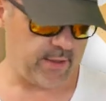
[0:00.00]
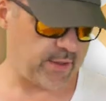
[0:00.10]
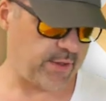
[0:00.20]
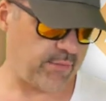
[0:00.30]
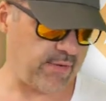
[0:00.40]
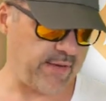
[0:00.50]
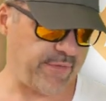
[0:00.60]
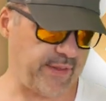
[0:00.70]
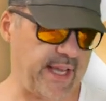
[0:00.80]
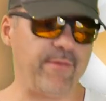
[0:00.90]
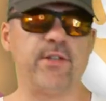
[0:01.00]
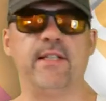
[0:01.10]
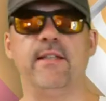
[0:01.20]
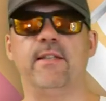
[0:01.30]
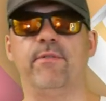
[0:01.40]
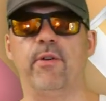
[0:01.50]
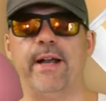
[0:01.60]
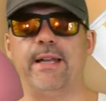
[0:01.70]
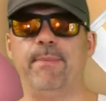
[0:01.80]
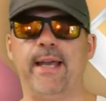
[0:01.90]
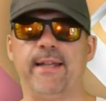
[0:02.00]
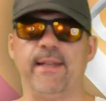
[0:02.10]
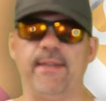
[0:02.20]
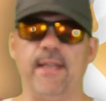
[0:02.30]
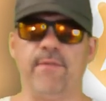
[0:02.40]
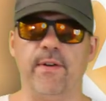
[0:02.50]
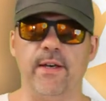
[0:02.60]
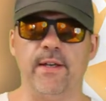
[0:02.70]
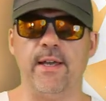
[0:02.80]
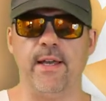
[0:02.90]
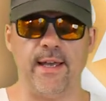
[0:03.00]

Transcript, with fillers: There's three flavors in this variety pack, and they've uh,